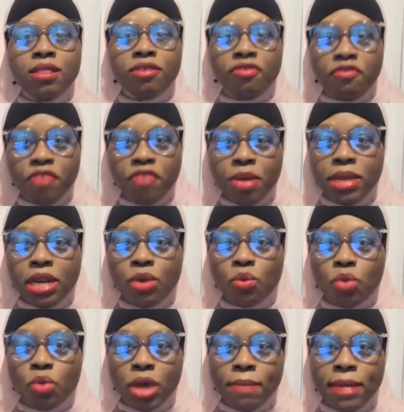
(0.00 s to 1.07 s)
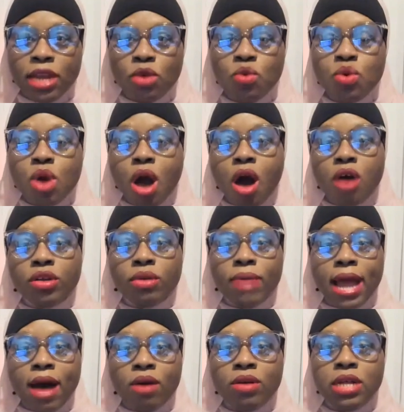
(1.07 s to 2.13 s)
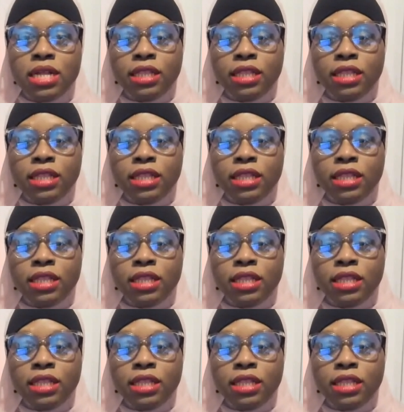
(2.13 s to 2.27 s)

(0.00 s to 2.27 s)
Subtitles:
the feminine women who called her out.